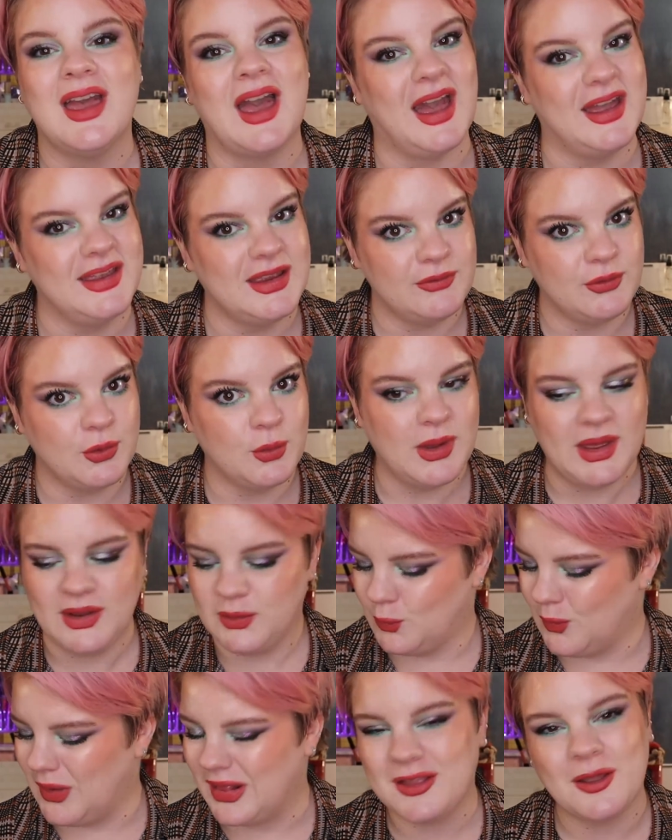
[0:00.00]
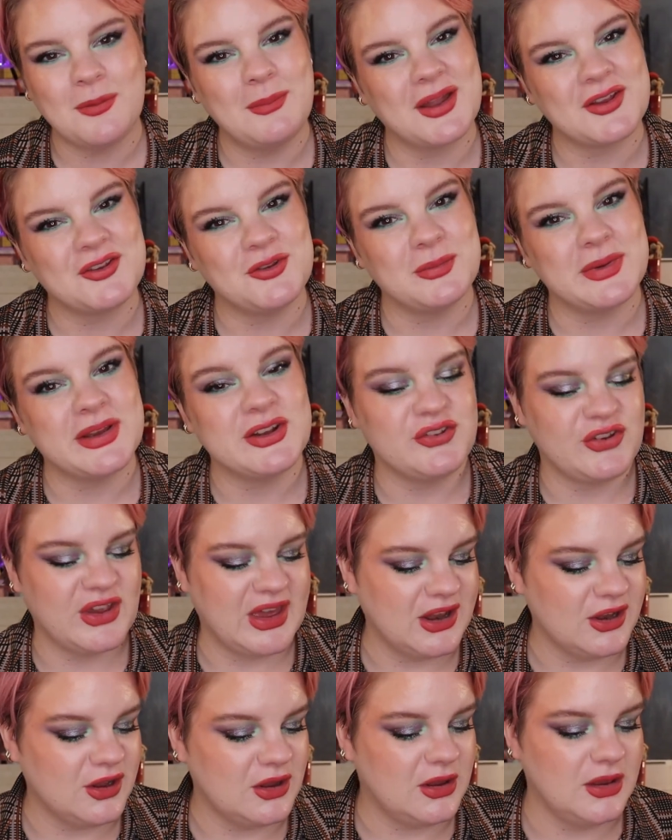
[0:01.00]
Hi everyone, welcome back to my
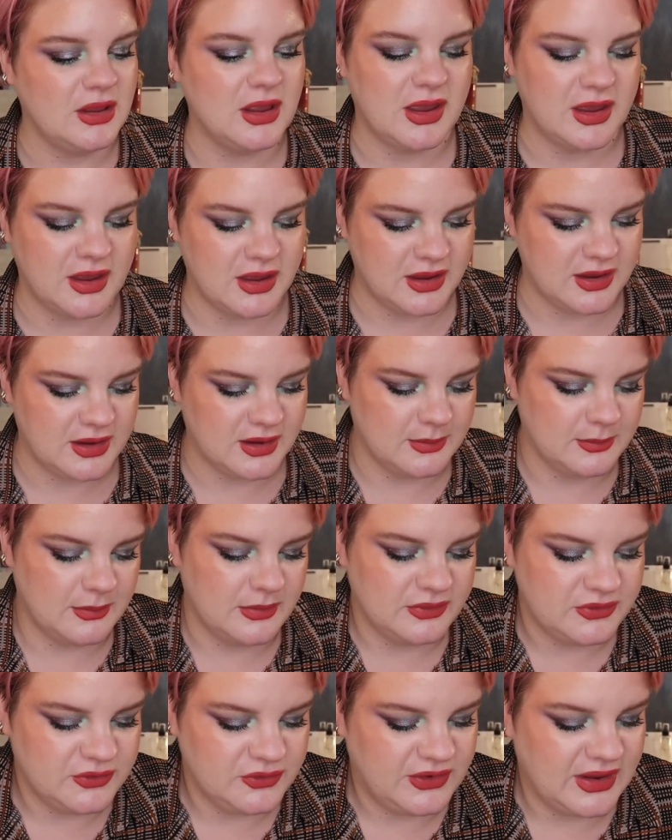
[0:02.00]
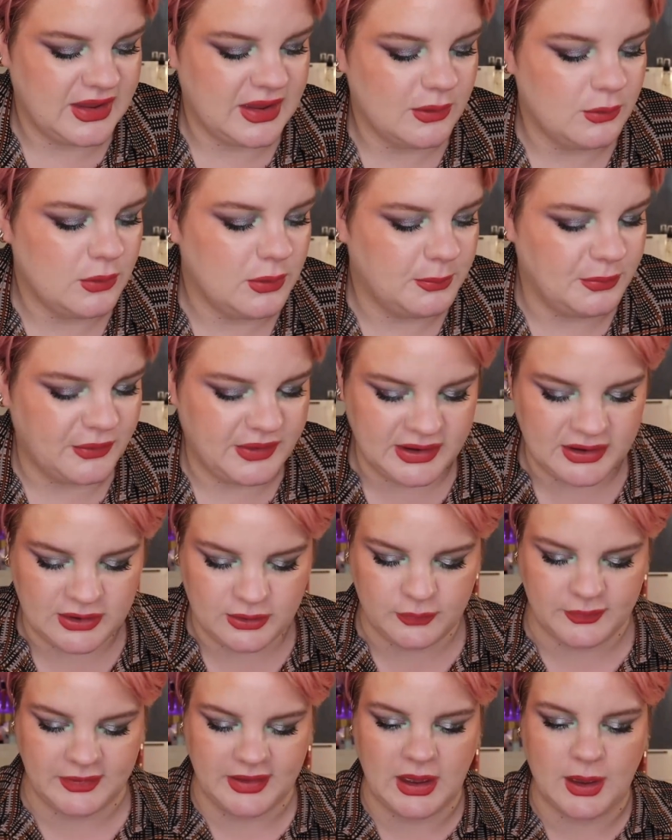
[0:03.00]
channel. Today I will bring
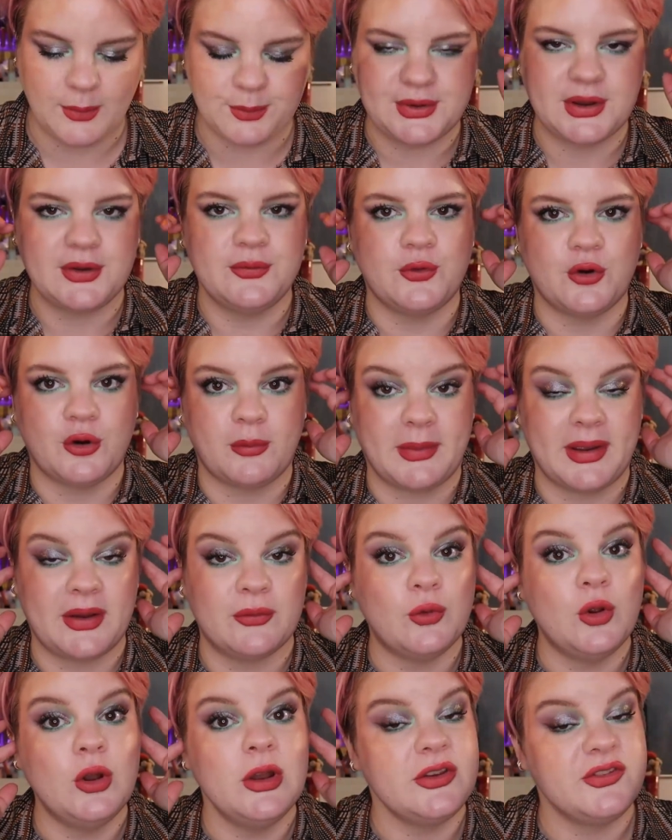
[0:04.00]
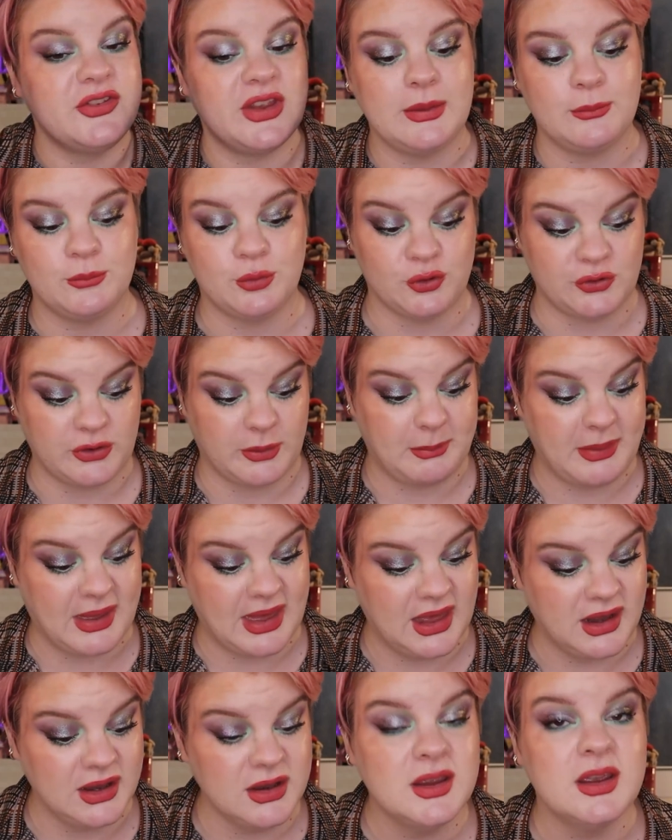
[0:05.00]
you the update for my rolling tan project
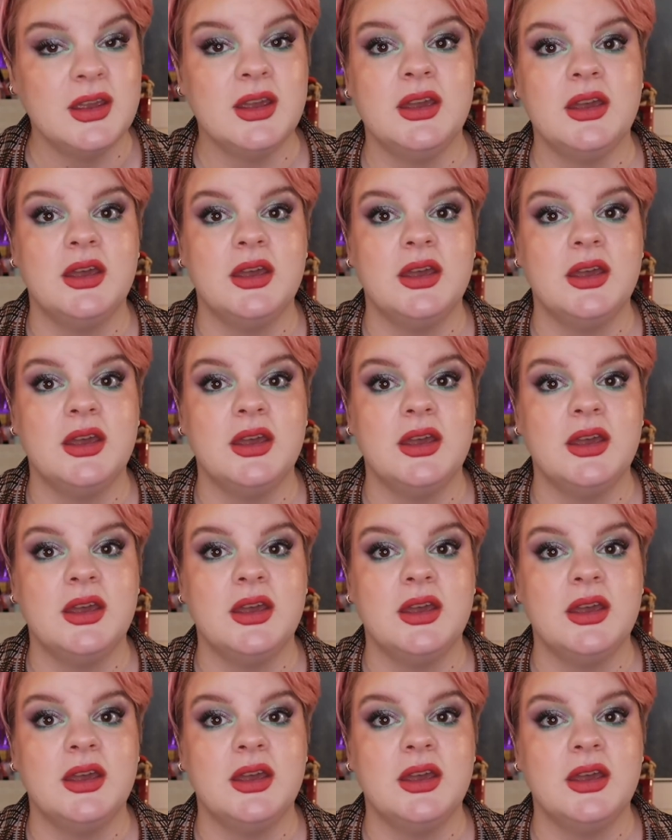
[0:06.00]
pan.